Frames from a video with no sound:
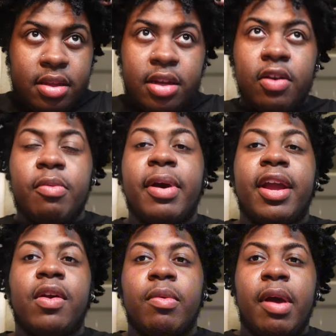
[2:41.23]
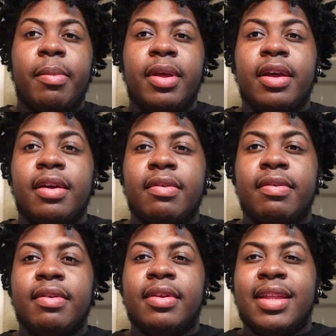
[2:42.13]
You know what my hair remind me of?
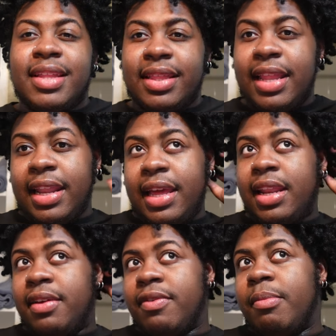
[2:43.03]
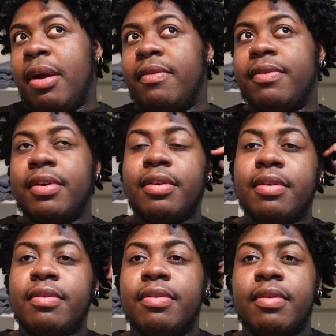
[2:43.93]
That lady from off
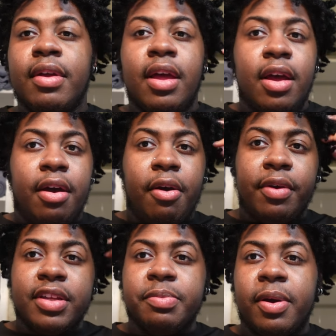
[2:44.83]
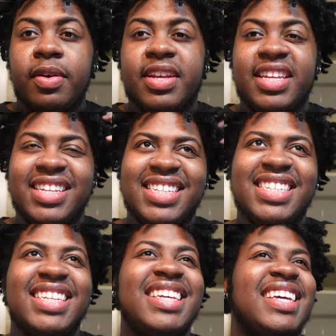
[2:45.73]
of Hocus
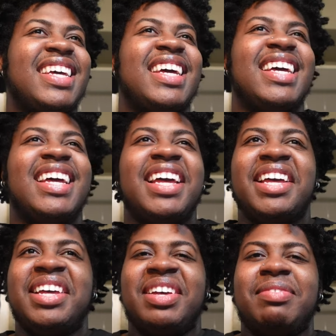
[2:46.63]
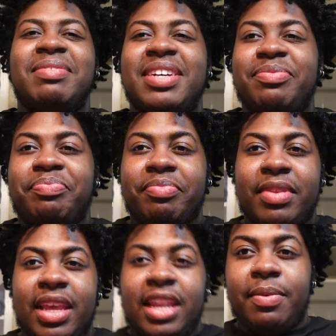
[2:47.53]
Pocus. But
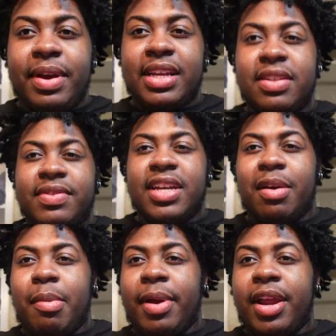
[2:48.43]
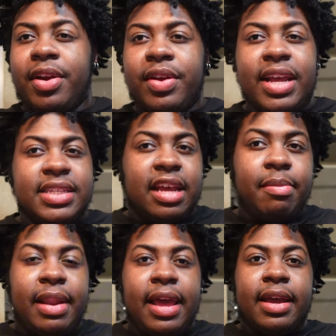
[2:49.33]
anyway, you talk about my hair, you're
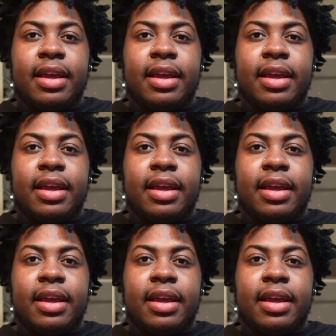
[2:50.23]
anti-black.